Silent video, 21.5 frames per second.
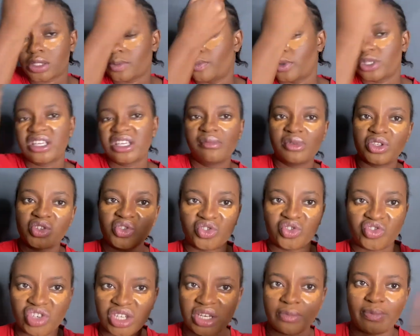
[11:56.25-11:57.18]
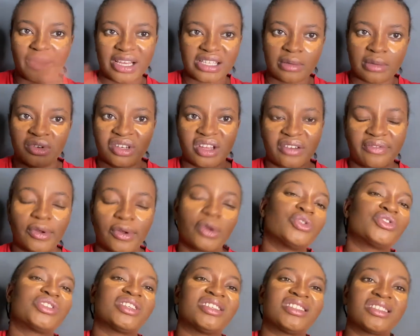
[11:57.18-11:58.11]
But tell me to drink the paracetamol that
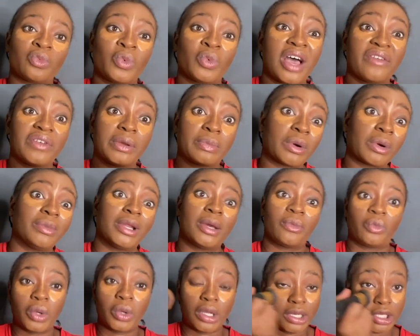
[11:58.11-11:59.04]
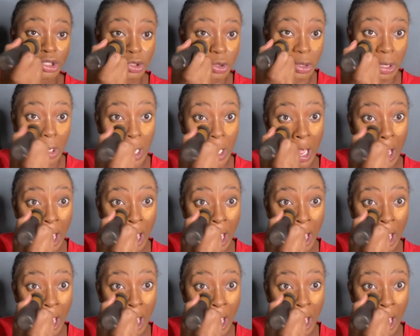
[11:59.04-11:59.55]
follows it. We have a problem. We literally